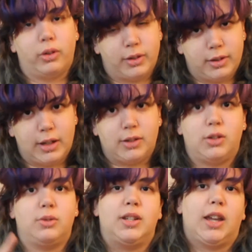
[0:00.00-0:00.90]
knit
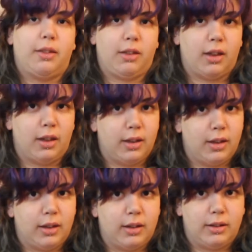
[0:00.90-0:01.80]
2 together,
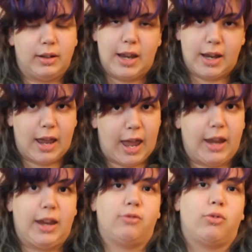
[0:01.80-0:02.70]
knit
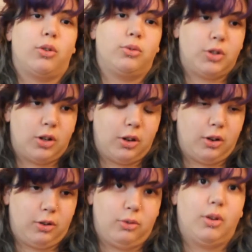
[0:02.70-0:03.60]
8, row
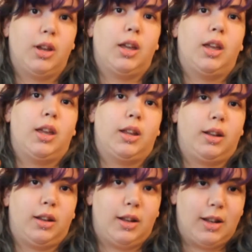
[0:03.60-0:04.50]
2,
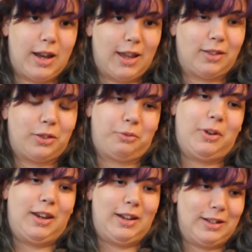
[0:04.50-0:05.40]
knit
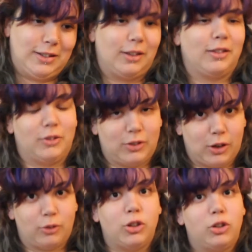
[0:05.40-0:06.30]
3, knit together.
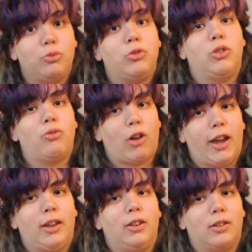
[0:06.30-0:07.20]
So you
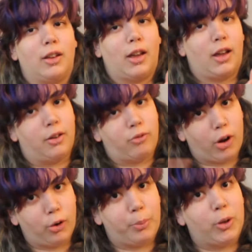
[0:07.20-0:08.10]
write a
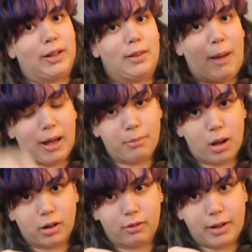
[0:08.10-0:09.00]
row putting the pattern
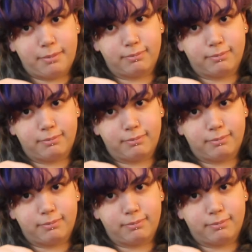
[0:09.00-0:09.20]
marker in,